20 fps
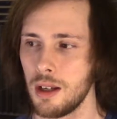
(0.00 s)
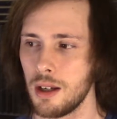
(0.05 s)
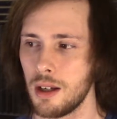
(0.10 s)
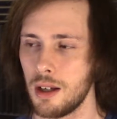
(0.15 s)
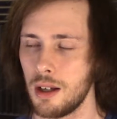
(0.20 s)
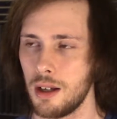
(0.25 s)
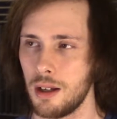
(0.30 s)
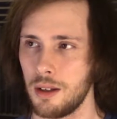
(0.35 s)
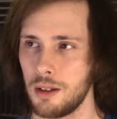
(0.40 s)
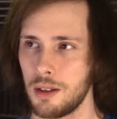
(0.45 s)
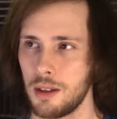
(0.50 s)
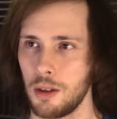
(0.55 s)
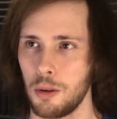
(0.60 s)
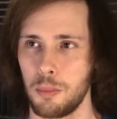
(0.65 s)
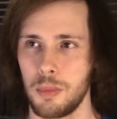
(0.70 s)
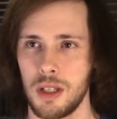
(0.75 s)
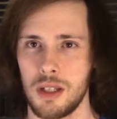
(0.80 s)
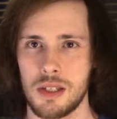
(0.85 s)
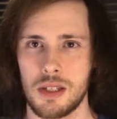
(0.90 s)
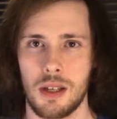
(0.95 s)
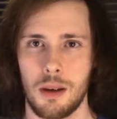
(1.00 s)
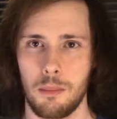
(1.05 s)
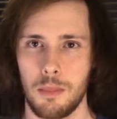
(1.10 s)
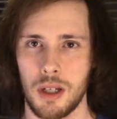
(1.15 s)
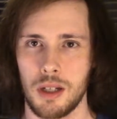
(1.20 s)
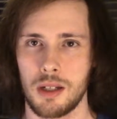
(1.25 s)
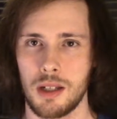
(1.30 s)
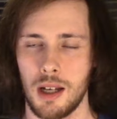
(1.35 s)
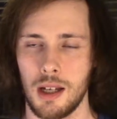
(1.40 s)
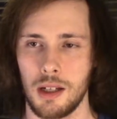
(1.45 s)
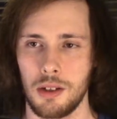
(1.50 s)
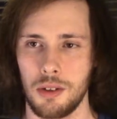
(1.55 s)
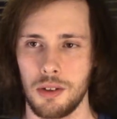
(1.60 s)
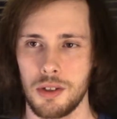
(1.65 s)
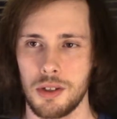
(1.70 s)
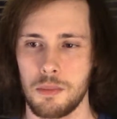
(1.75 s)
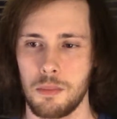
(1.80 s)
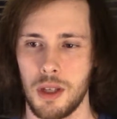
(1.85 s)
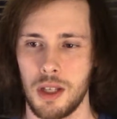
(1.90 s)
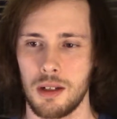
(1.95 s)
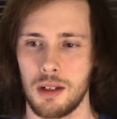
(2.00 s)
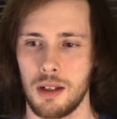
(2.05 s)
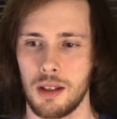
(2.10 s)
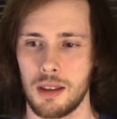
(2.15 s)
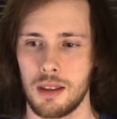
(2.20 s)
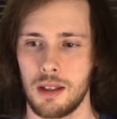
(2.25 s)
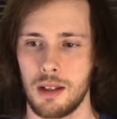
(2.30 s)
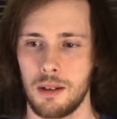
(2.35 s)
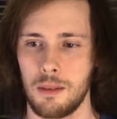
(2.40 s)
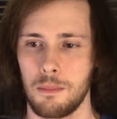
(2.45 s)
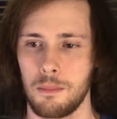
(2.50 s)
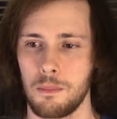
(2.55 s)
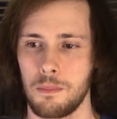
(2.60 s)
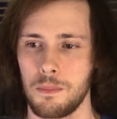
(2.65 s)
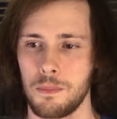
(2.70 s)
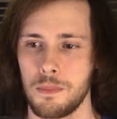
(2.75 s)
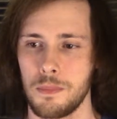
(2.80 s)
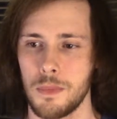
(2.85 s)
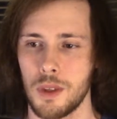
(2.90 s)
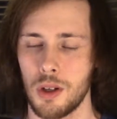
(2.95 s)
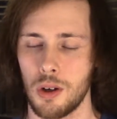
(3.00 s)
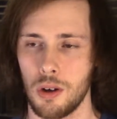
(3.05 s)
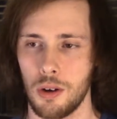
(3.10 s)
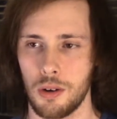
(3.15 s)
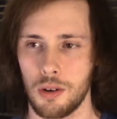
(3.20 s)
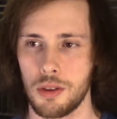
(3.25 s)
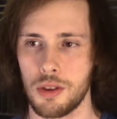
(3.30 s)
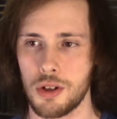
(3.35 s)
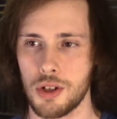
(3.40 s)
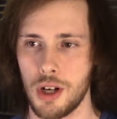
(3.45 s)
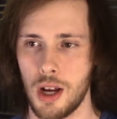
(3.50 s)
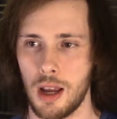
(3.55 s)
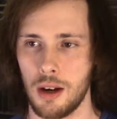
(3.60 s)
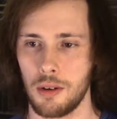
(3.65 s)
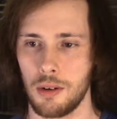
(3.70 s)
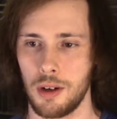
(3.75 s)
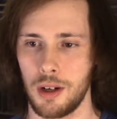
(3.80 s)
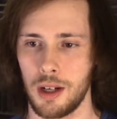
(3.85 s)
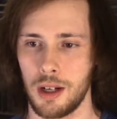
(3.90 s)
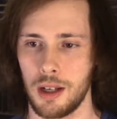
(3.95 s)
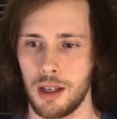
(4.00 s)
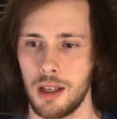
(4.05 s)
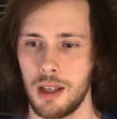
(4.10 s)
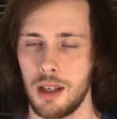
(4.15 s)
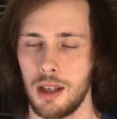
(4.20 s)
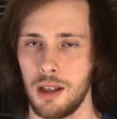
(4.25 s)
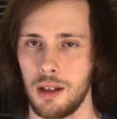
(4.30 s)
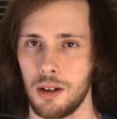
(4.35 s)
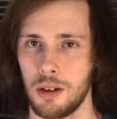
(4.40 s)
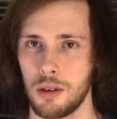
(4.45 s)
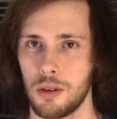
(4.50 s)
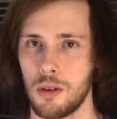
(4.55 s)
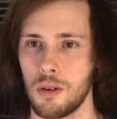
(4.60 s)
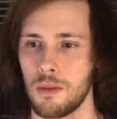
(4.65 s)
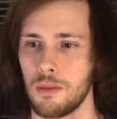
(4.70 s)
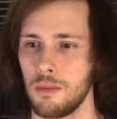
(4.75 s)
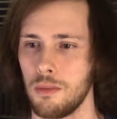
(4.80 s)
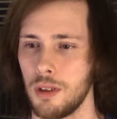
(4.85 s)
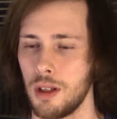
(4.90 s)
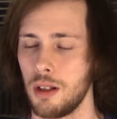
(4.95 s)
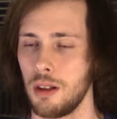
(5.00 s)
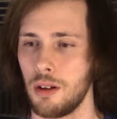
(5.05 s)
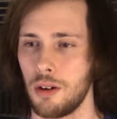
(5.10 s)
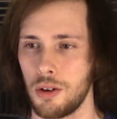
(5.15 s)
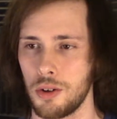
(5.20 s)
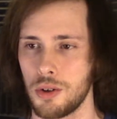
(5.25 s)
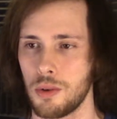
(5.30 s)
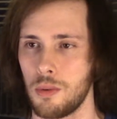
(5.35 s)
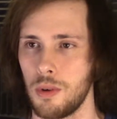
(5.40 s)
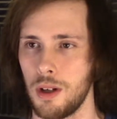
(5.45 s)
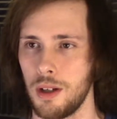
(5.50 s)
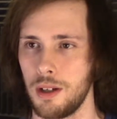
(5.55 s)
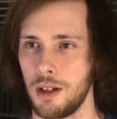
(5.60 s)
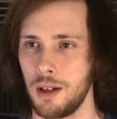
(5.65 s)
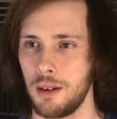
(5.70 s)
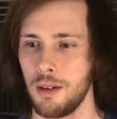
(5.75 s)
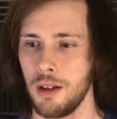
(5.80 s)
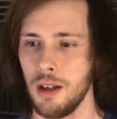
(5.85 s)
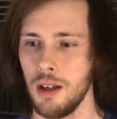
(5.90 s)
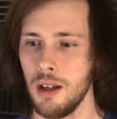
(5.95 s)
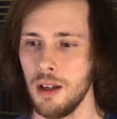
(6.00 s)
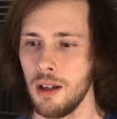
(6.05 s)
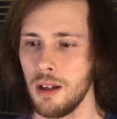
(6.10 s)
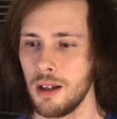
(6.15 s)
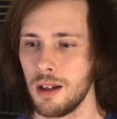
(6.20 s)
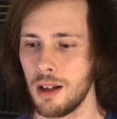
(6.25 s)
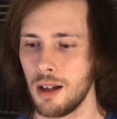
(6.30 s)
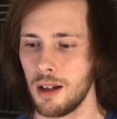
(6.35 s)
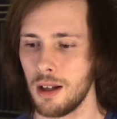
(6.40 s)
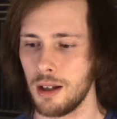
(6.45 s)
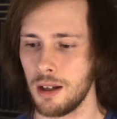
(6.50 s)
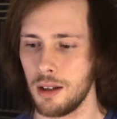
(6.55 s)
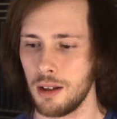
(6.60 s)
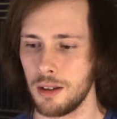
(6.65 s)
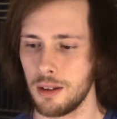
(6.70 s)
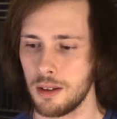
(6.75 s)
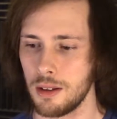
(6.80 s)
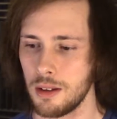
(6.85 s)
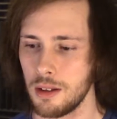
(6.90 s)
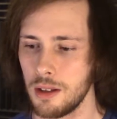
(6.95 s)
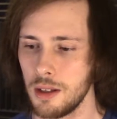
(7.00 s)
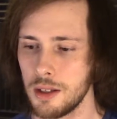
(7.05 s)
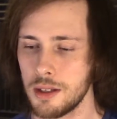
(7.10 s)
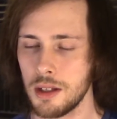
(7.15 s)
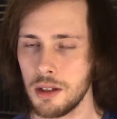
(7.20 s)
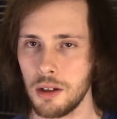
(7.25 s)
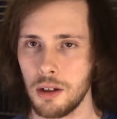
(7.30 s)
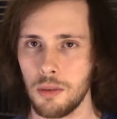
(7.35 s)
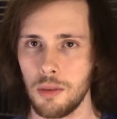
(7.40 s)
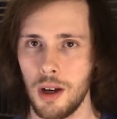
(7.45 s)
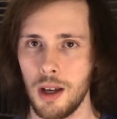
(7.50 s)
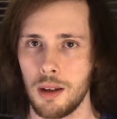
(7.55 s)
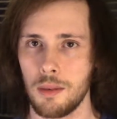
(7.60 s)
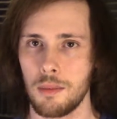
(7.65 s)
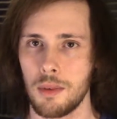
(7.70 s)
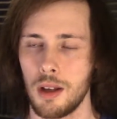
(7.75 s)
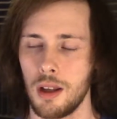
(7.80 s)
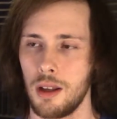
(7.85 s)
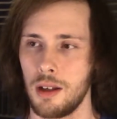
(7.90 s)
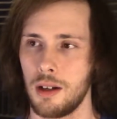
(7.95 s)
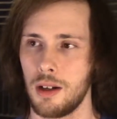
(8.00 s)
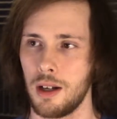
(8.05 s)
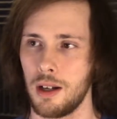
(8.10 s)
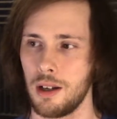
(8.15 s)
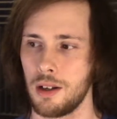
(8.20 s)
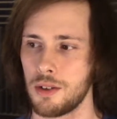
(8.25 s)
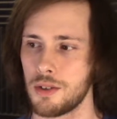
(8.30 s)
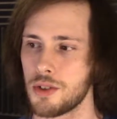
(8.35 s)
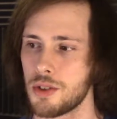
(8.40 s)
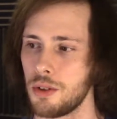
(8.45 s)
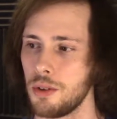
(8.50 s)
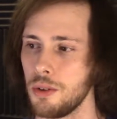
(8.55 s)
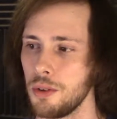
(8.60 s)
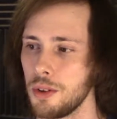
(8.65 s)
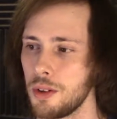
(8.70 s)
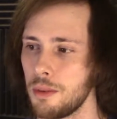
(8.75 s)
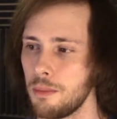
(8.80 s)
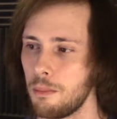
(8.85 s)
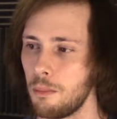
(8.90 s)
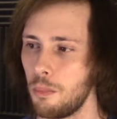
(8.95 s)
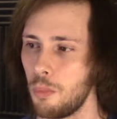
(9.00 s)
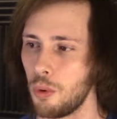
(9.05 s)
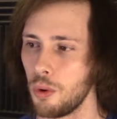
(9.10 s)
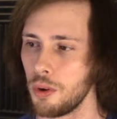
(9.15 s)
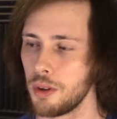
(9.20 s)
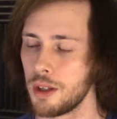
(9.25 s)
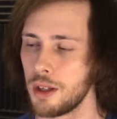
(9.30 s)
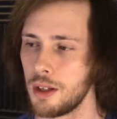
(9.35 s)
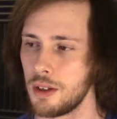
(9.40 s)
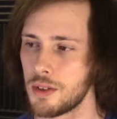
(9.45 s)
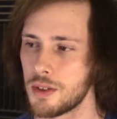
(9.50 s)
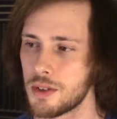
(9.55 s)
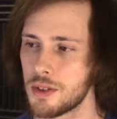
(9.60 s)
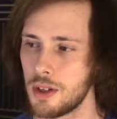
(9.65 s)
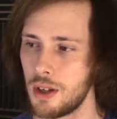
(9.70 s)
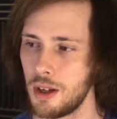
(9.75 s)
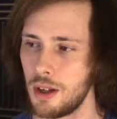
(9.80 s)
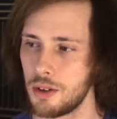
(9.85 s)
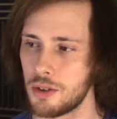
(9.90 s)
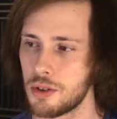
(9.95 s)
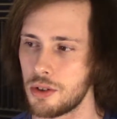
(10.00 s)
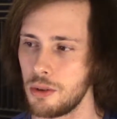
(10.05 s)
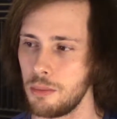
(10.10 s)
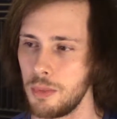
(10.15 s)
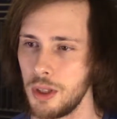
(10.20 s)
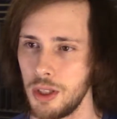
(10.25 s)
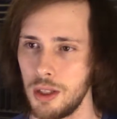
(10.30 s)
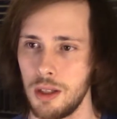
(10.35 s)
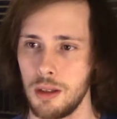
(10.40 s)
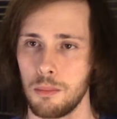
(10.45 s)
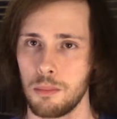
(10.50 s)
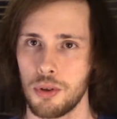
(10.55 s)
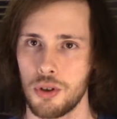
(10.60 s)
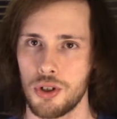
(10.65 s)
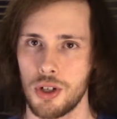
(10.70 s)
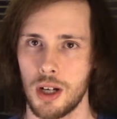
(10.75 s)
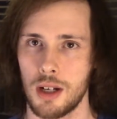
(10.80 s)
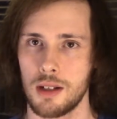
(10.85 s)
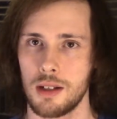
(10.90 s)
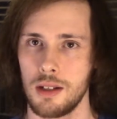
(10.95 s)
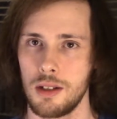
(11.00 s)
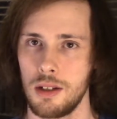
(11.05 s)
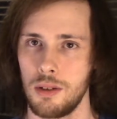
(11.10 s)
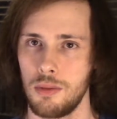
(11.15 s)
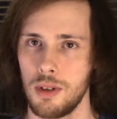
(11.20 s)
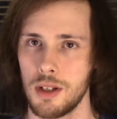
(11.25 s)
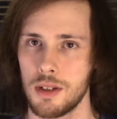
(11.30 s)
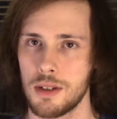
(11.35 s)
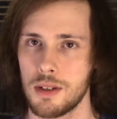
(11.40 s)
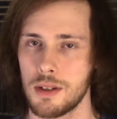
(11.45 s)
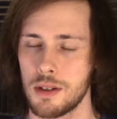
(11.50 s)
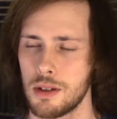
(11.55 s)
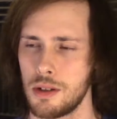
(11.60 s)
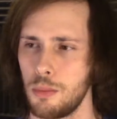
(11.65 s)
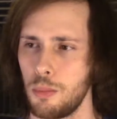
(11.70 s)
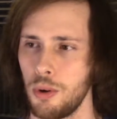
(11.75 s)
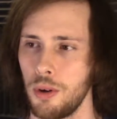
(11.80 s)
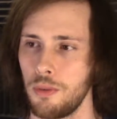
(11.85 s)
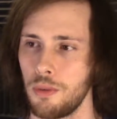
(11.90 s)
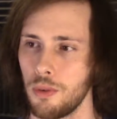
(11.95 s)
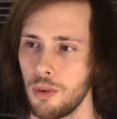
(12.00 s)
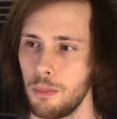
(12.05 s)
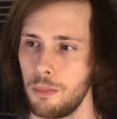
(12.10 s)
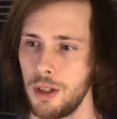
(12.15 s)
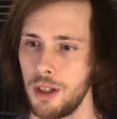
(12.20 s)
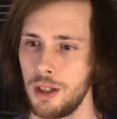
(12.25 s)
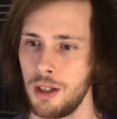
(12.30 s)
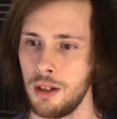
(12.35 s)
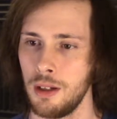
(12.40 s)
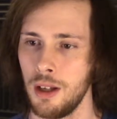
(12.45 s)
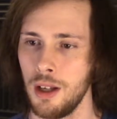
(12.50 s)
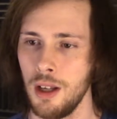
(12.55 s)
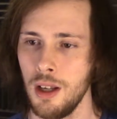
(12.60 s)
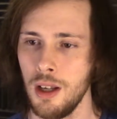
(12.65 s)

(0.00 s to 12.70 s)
There'll be some big titles, but nothing earth-shattering in a large quantity. It did all right. It sold more than its 2 million projected units, 2.4 million,